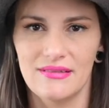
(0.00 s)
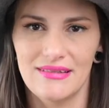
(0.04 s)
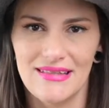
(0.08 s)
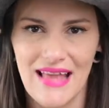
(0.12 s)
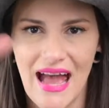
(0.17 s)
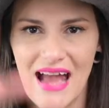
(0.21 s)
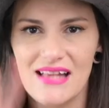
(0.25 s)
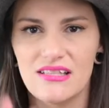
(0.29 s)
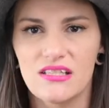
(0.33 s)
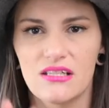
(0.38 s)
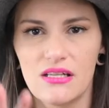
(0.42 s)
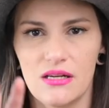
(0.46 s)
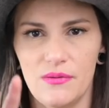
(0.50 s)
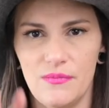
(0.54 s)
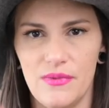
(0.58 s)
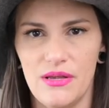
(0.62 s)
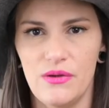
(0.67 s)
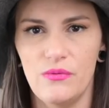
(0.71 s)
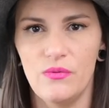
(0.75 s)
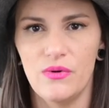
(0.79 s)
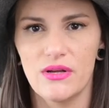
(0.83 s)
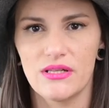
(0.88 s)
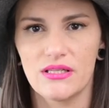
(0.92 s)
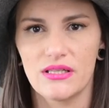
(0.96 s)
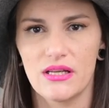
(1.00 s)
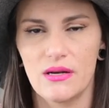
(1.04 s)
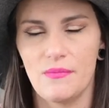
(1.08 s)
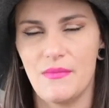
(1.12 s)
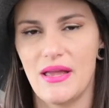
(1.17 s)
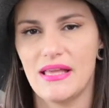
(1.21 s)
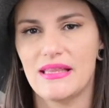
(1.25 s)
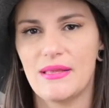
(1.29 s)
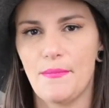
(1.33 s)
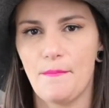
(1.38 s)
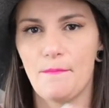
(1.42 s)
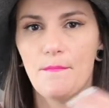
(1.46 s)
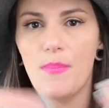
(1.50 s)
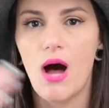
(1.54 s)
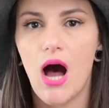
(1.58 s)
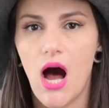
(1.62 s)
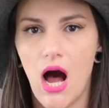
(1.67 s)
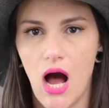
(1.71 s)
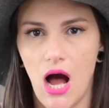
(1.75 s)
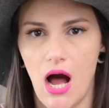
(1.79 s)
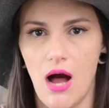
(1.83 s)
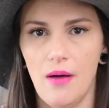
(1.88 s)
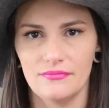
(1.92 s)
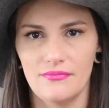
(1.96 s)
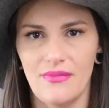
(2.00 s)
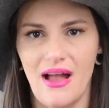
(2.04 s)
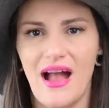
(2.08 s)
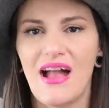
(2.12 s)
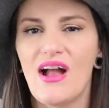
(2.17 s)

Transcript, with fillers: that's going to be what's going to make them pop.